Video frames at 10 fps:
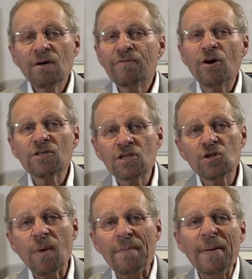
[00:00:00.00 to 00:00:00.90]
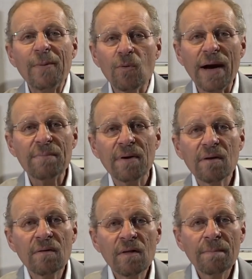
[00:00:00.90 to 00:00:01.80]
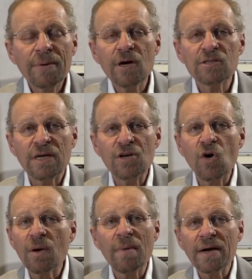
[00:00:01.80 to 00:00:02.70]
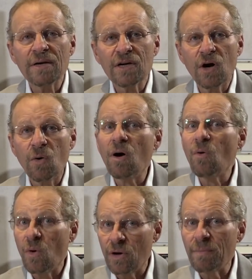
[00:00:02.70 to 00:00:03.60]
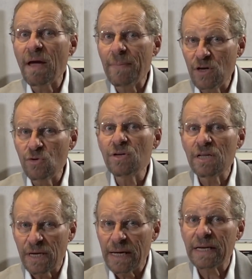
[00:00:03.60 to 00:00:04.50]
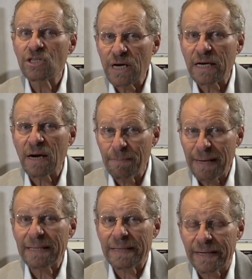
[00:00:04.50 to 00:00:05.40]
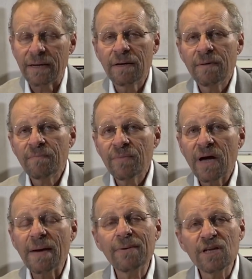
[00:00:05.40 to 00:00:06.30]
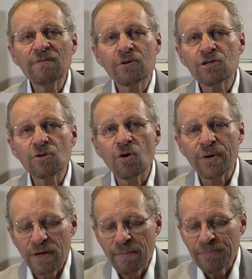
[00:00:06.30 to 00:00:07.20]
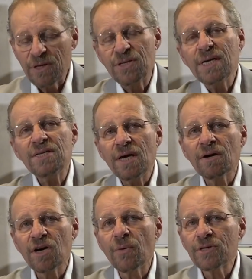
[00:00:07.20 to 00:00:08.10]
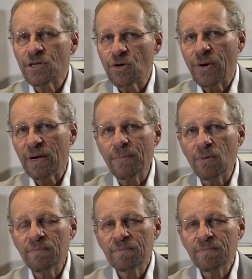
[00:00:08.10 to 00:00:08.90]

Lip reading: Folks, this is why people write me, because they know I'm not going to go, oh, well, maybe you need to get a checkup mentally. I believe their story. The detail here is incredible.